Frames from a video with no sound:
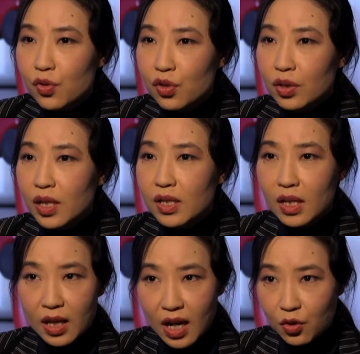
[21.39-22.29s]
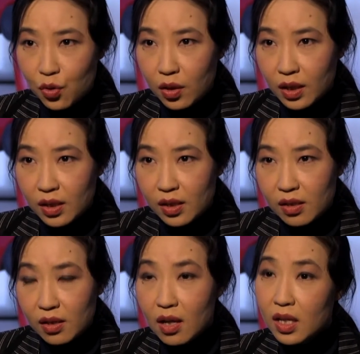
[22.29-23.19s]
circuits and
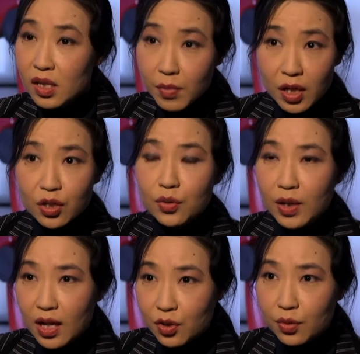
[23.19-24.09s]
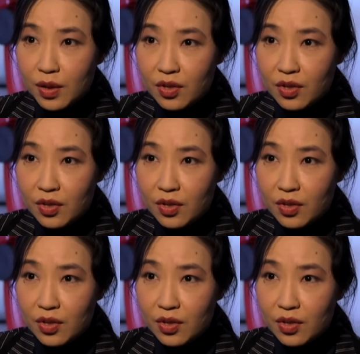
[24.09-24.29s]
electronics, uh, similar to electrical